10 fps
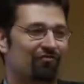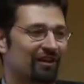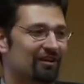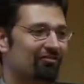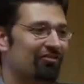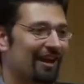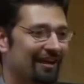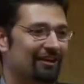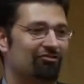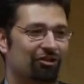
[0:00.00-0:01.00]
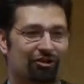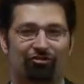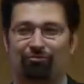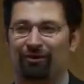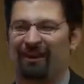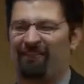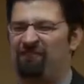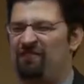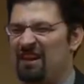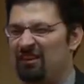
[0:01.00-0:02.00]
fetus like it's a curse word, like a
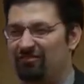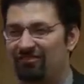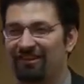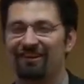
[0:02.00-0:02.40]
fetus.